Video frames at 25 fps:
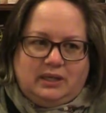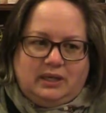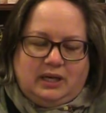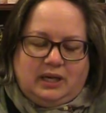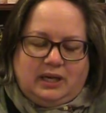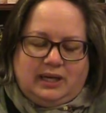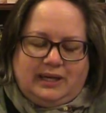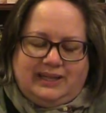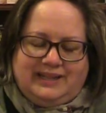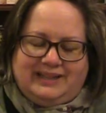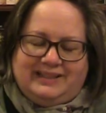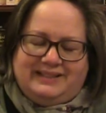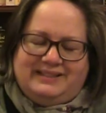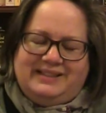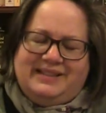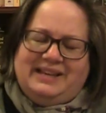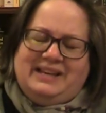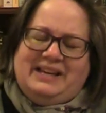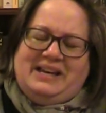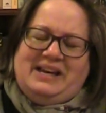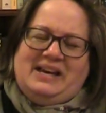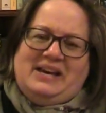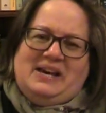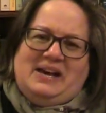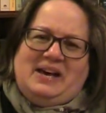And
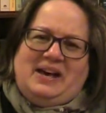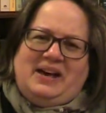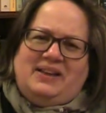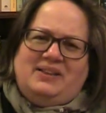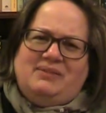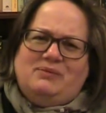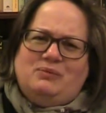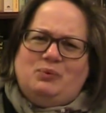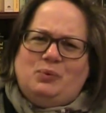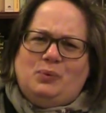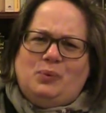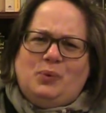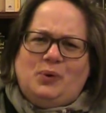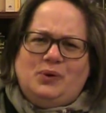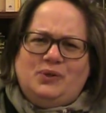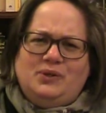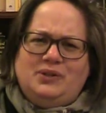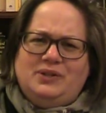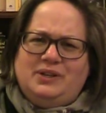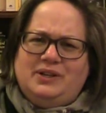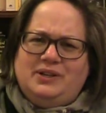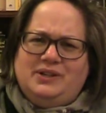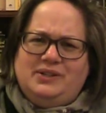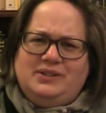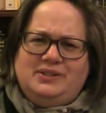I think, what
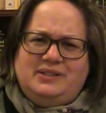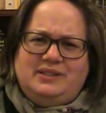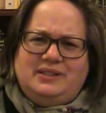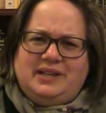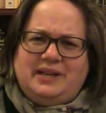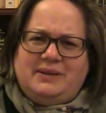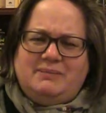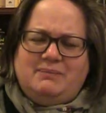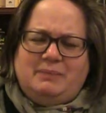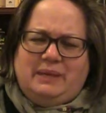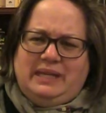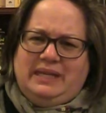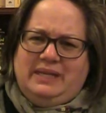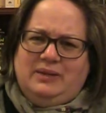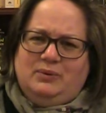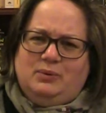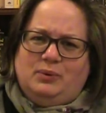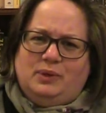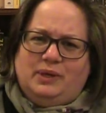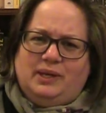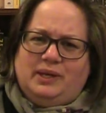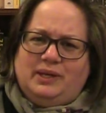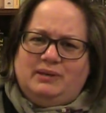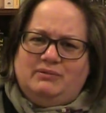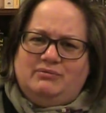on earth did I mean
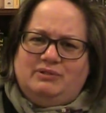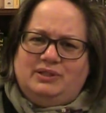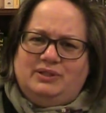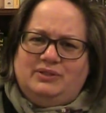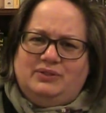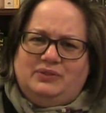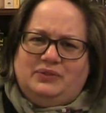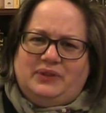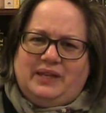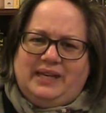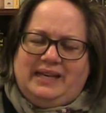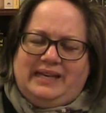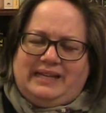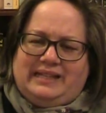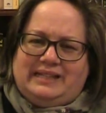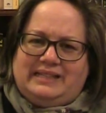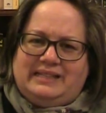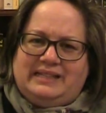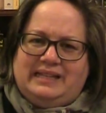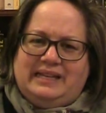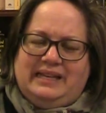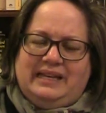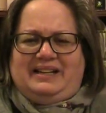when I wrote that?